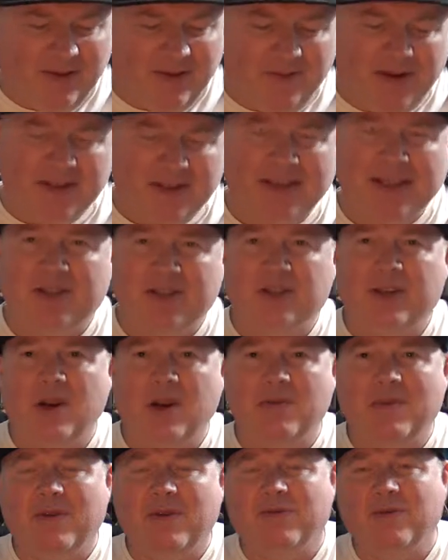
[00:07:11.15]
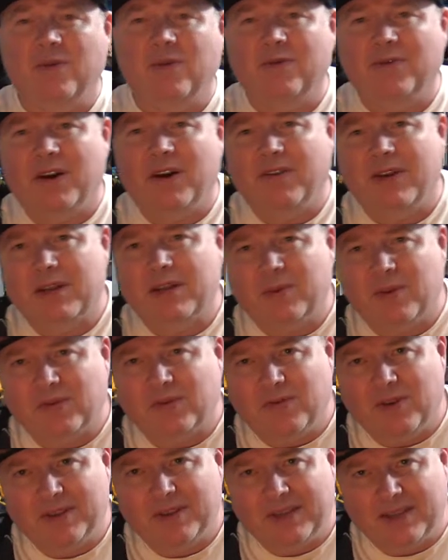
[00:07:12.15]
I think there's literally only about 4 or 5 Xbox
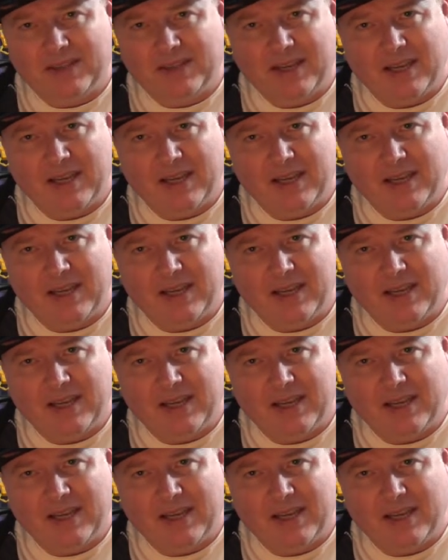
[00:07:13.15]
360